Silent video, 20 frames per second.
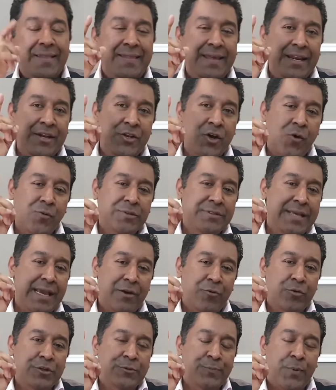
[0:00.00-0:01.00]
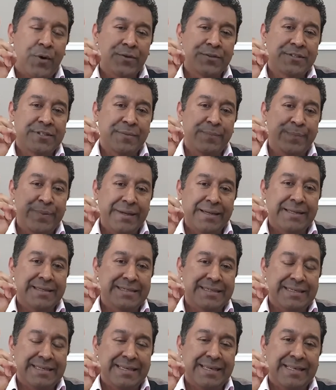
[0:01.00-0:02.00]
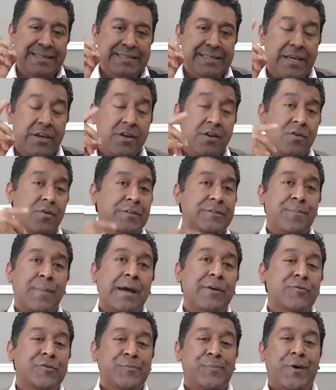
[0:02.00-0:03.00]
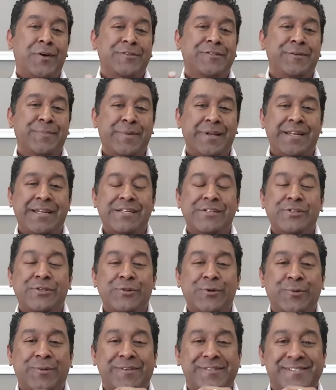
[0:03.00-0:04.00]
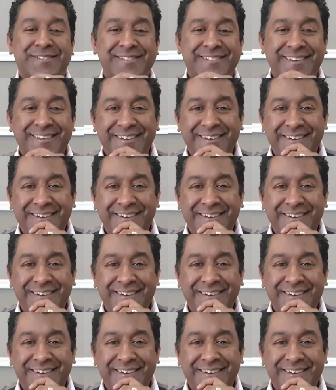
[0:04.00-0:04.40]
They don't take responsibility and say, it's my responsibility to do this.